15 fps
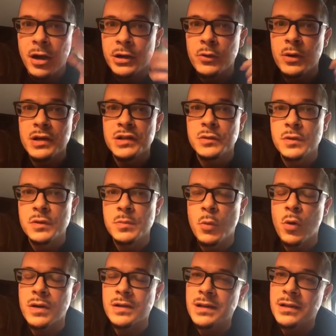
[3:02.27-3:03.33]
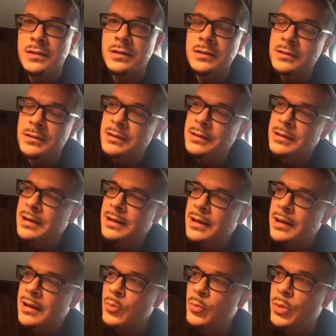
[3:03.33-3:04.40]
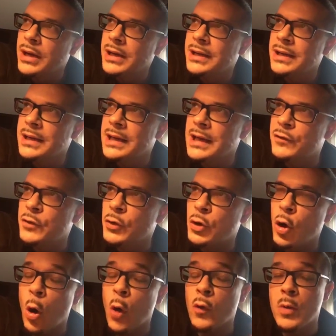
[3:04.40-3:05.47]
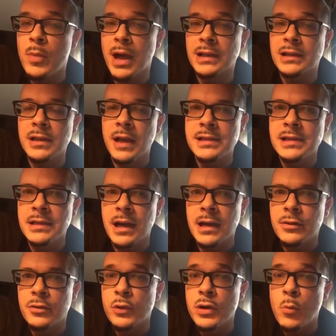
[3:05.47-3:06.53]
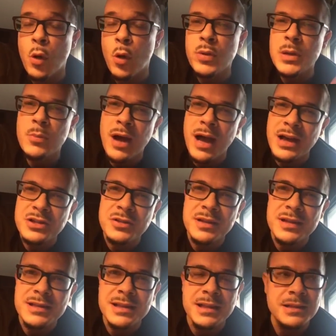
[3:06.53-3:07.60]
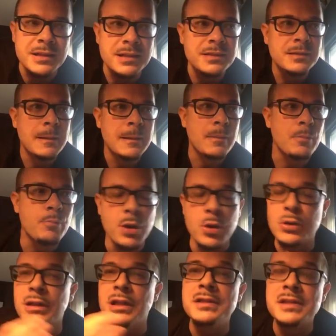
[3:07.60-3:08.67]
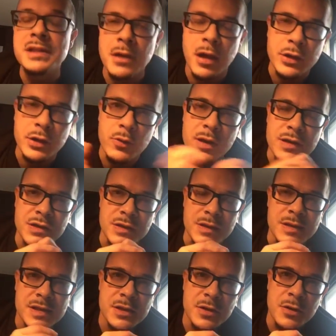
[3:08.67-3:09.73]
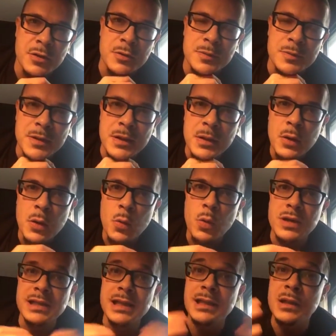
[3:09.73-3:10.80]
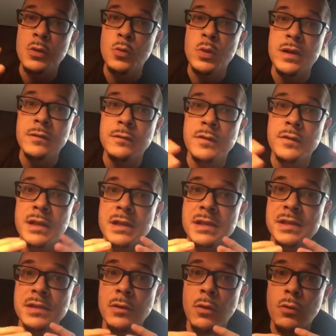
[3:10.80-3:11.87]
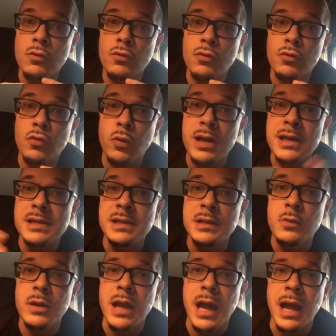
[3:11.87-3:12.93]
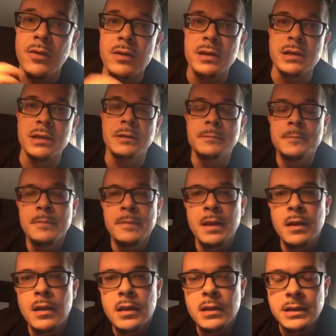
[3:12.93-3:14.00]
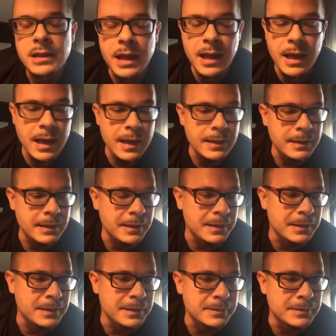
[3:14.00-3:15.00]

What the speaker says: inauguration was more attended. But if you go all the way back to 1993, more people actually attended Bill Clinton's inauguration. And so we're dealing with this crazy reality that